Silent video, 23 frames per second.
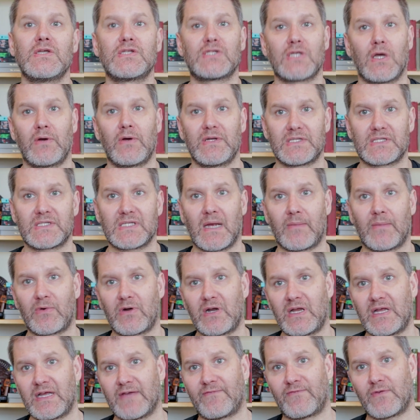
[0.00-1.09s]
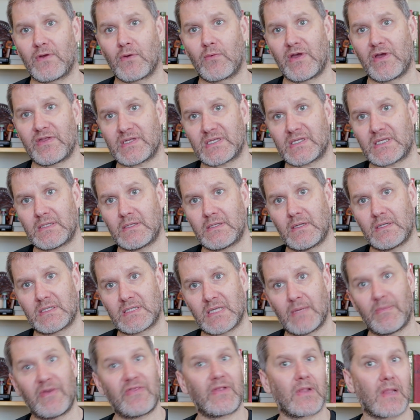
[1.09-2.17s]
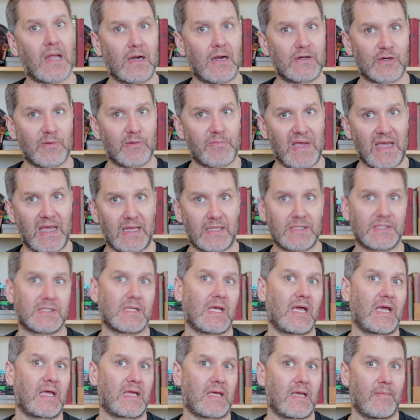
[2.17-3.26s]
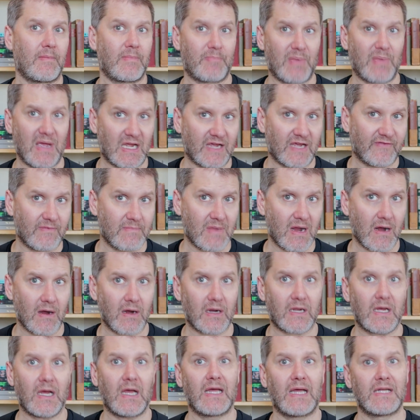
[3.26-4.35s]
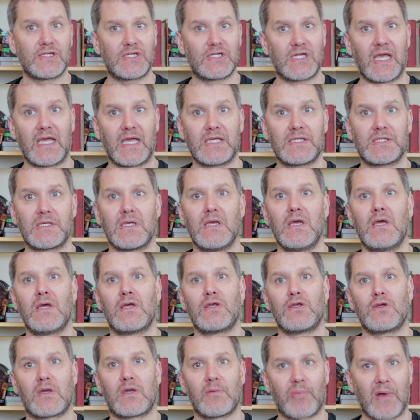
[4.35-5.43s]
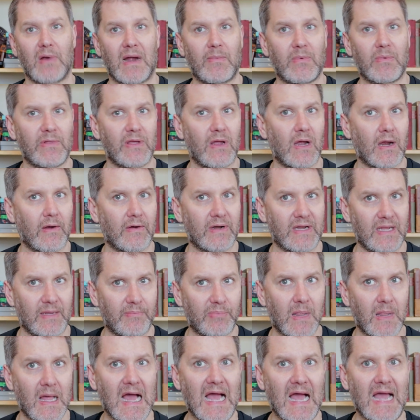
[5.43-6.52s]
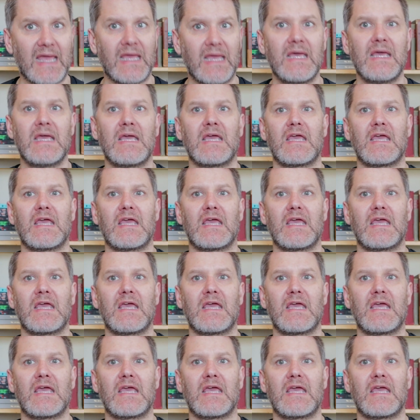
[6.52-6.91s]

So in summary, if you're with some of the larger banks like Bank of America and Chase, you can probably already apply.